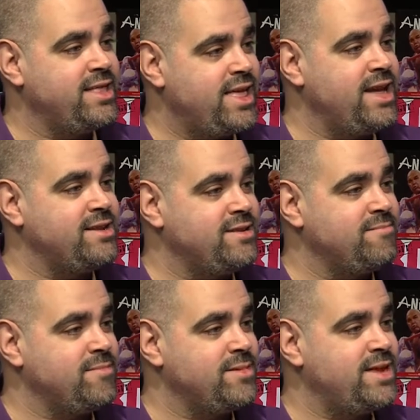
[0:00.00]
that
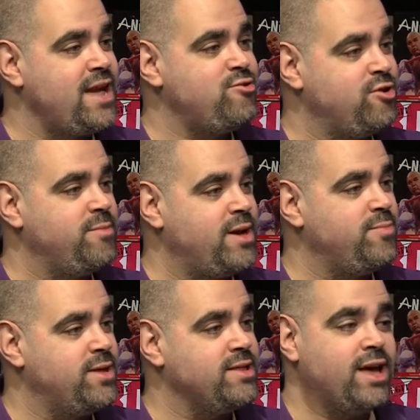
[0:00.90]
tension may
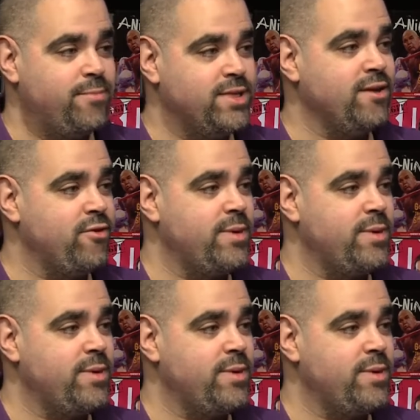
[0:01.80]
build up, but that remains.